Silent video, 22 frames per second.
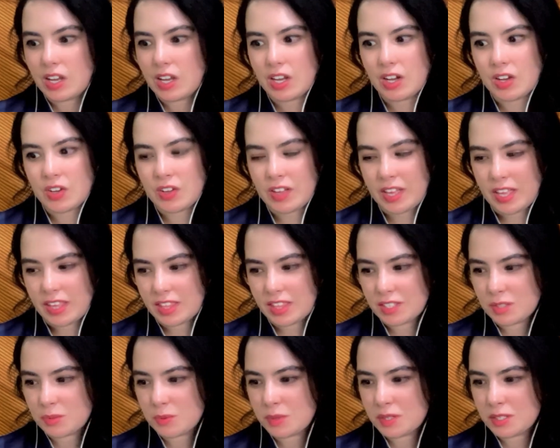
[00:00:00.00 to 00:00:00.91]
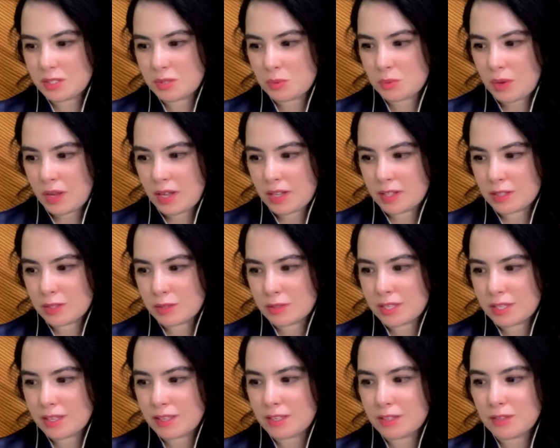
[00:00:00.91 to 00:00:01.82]
Okay, this one as well.
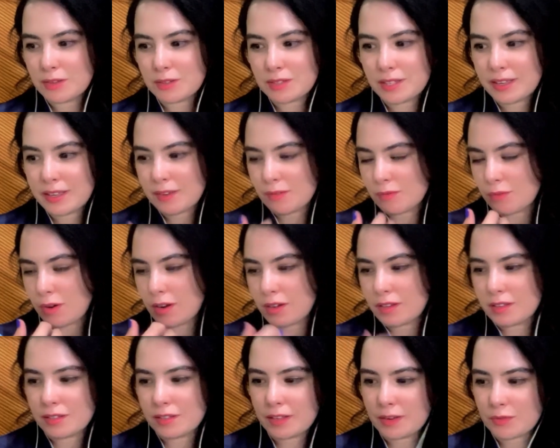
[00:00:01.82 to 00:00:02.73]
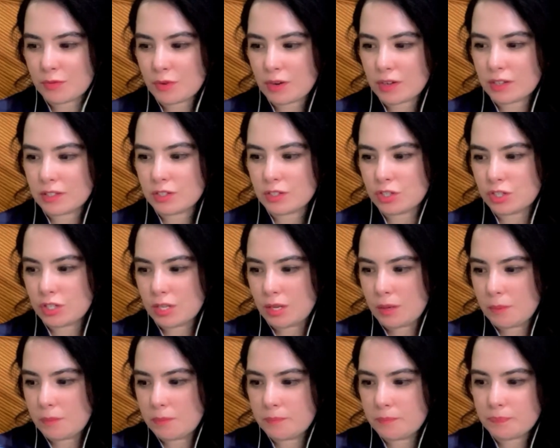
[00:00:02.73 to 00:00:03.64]
It looks like a rocket
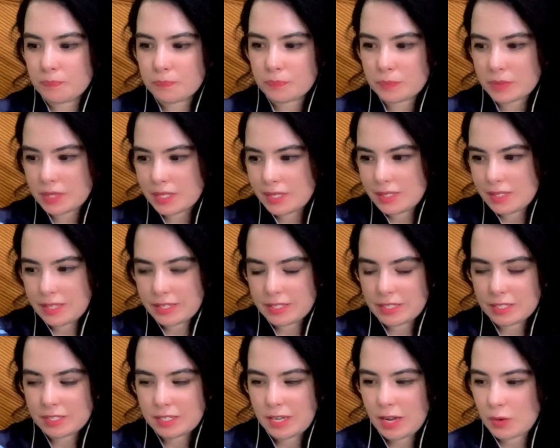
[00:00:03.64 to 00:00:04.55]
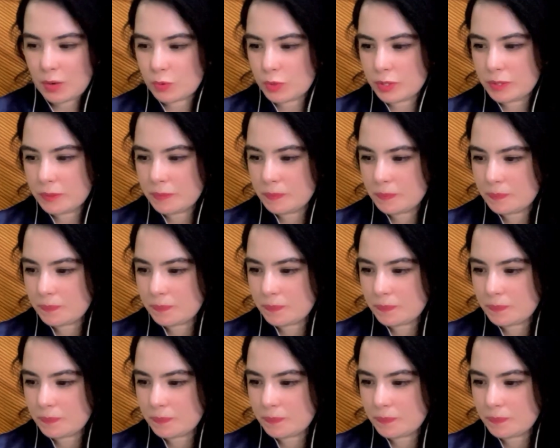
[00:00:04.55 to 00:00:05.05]
ship, like the tower.